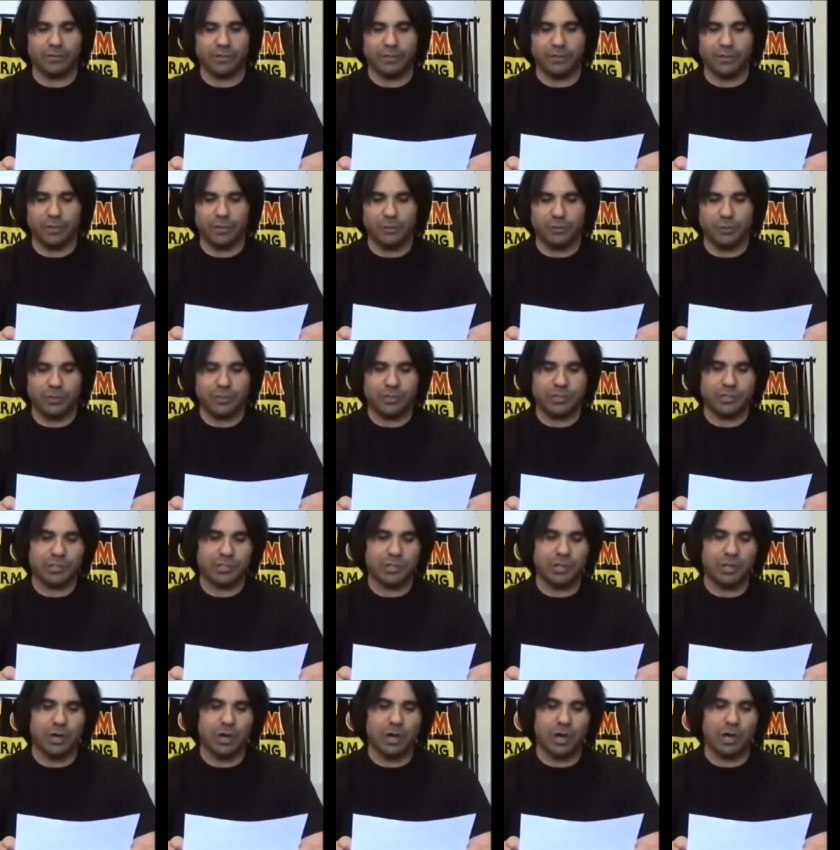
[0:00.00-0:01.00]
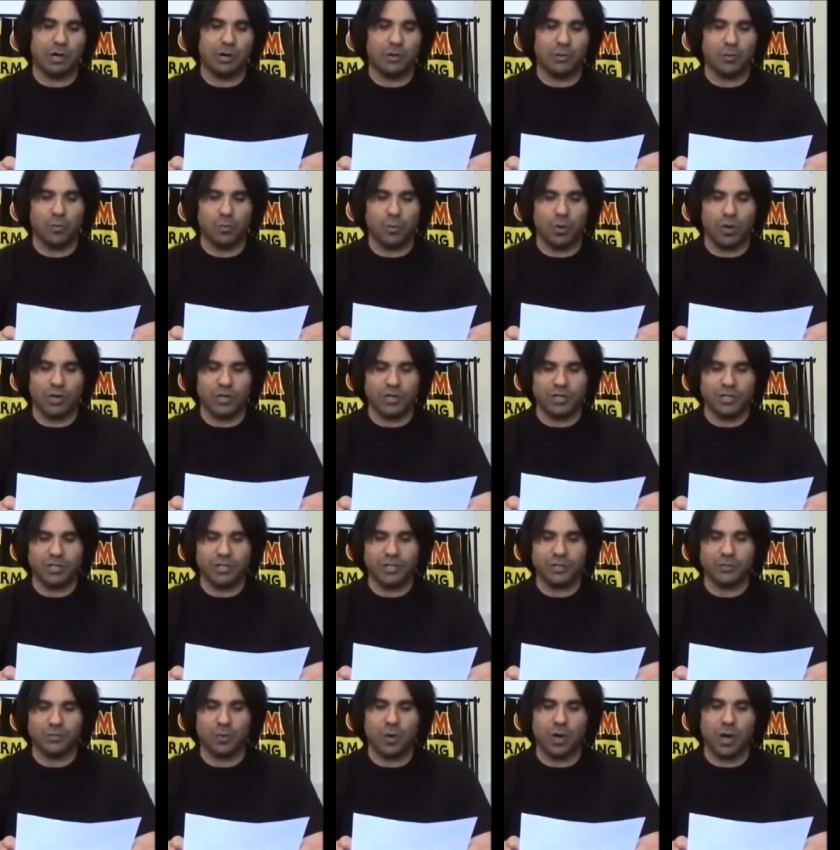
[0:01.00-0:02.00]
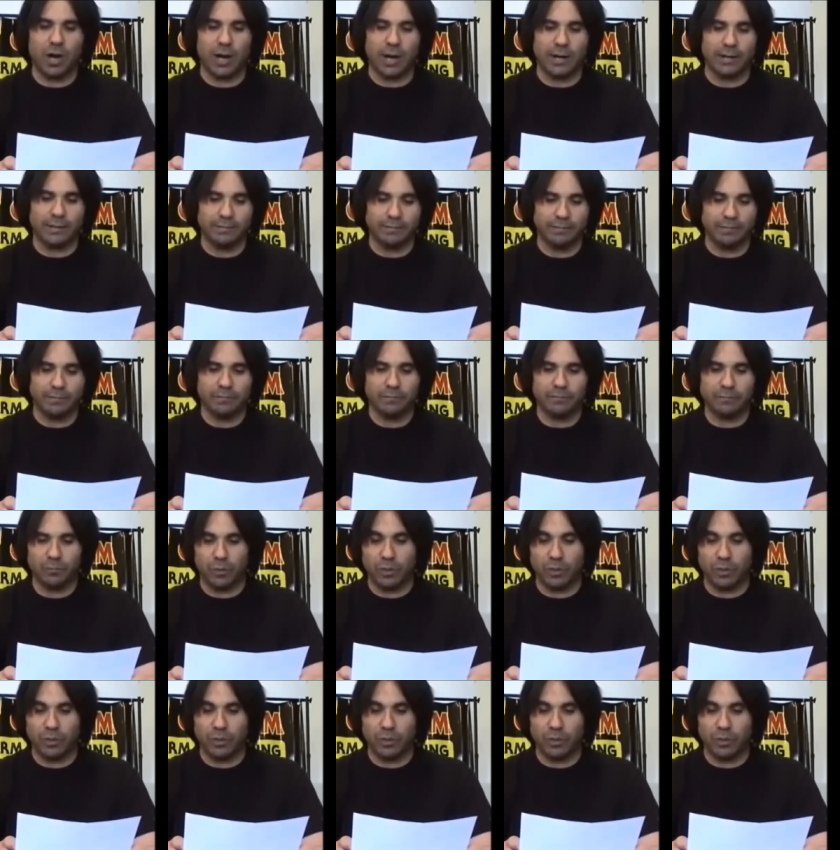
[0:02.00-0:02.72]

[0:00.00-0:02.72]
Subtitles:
roughly 2 inches long, 1 inch wide,